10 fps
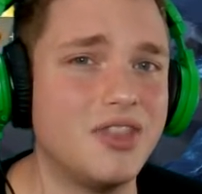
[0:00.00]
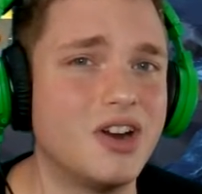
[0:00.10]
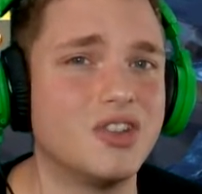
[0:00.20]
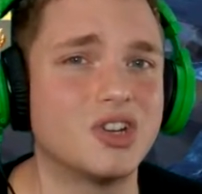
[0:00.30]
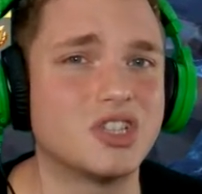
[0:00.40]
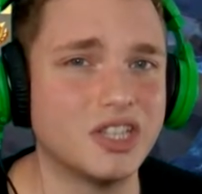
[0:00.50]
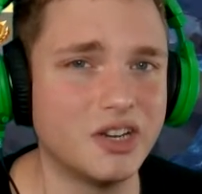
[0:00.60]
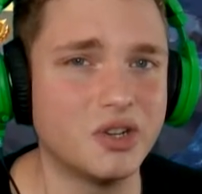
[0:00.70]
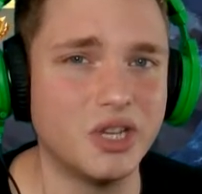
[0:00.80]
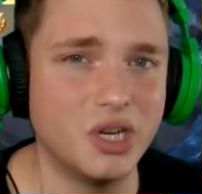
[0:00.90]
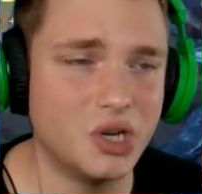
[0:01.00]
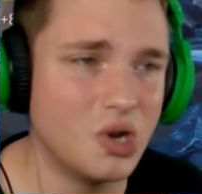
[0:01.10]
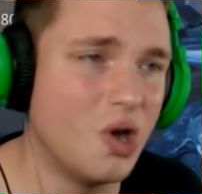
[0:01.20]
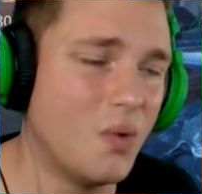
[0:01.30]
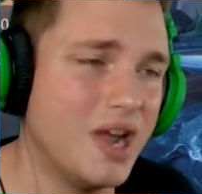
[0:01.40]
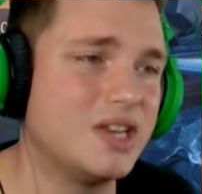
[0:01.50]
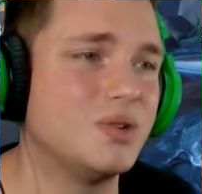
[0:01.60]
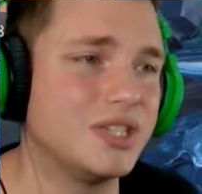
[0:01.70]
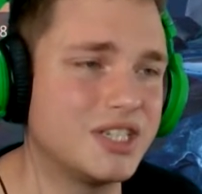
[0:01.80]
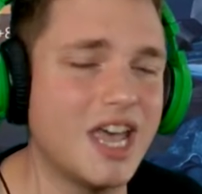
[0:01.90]
there and there's literally no way
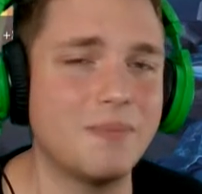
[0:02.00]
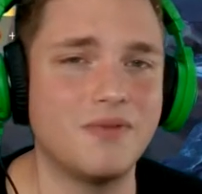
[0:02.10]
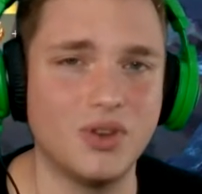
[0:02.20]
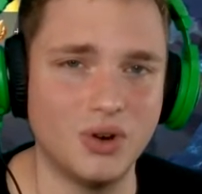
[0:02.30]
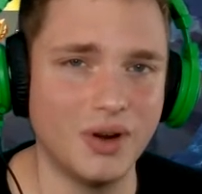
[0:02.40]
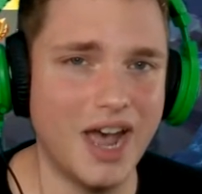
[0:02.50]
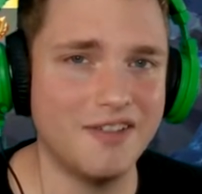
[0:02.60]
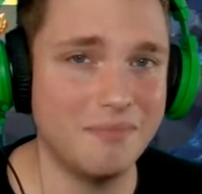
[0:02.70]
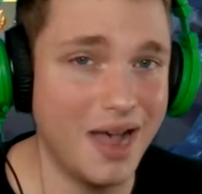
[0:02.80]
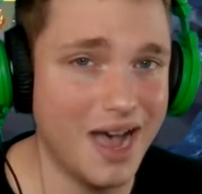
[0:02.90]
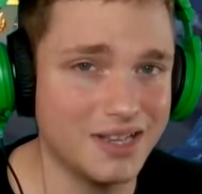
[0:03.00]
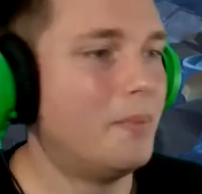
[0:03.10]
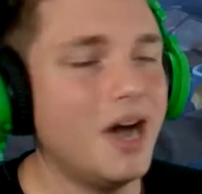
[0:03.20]
to escape if you don't have mats.